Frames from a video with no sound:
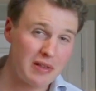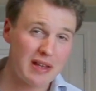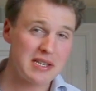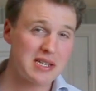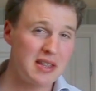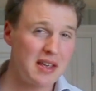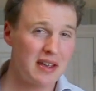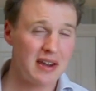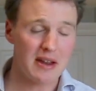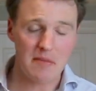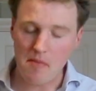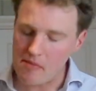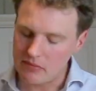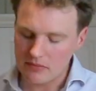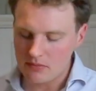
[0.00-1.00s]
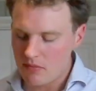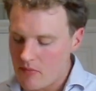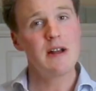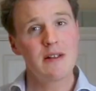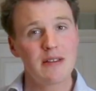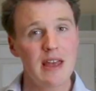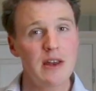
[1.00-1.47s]
that's thickening,
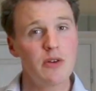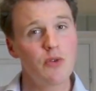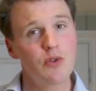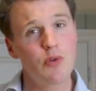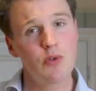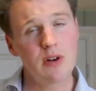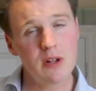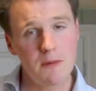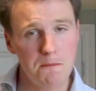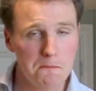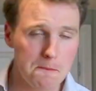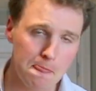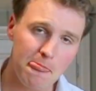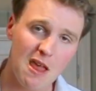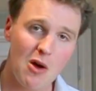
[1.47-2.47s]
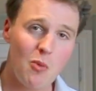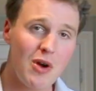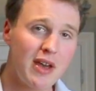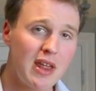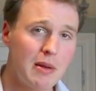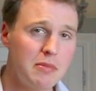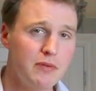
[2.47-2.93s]
get your grill and
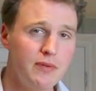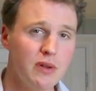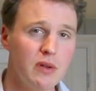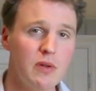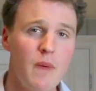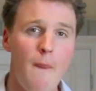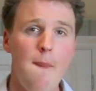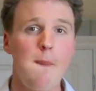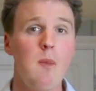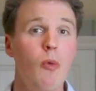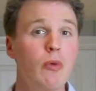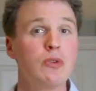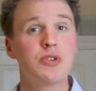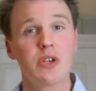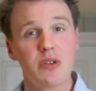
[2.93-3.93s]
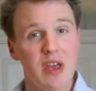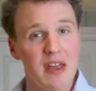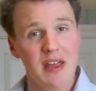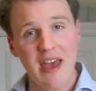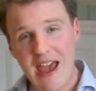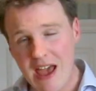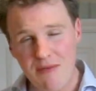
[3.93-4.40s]
whack it up to full. Also get
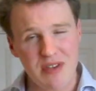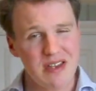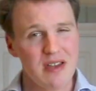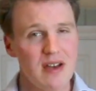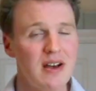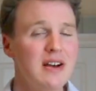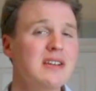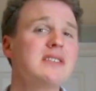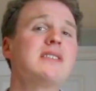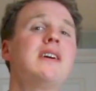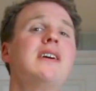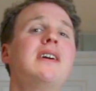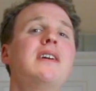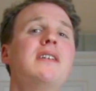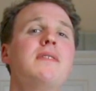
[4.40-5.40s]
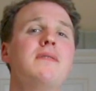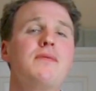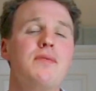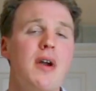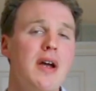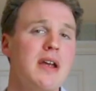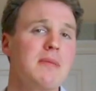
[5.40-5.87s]
a heavy cast iron
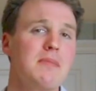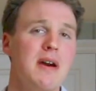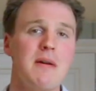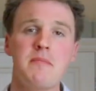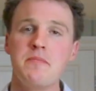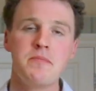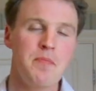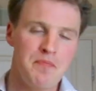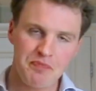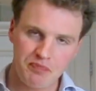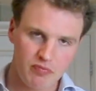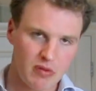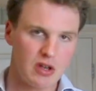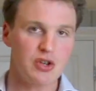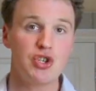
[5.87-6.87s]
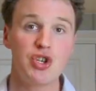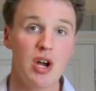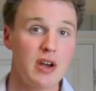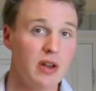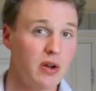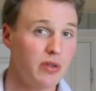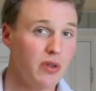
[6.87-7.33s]
frying pan and
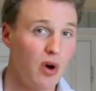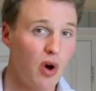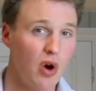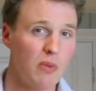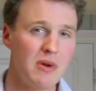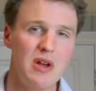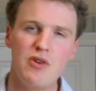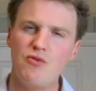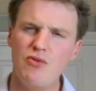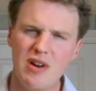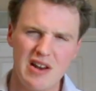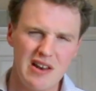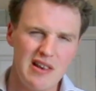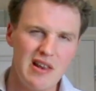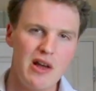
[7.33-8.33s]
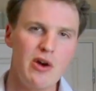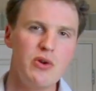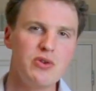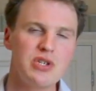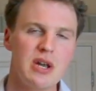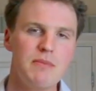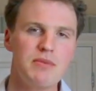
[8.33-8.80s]
chuck it on the hob, really low
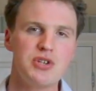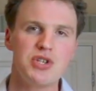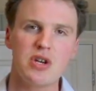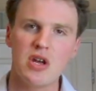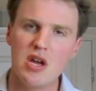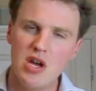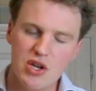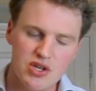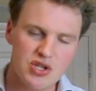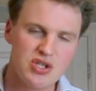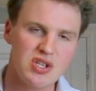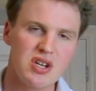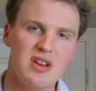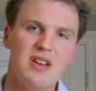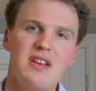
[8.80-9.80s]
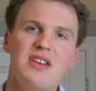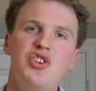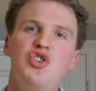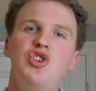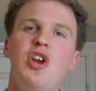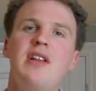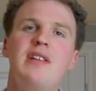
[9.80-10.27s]
temperature, just to
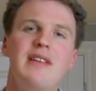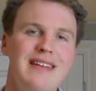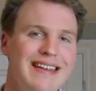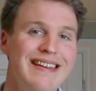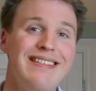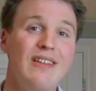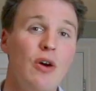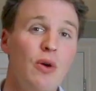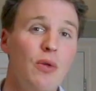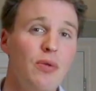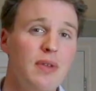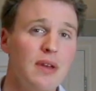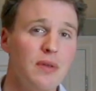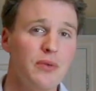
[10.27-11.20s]
gently heat the whole thing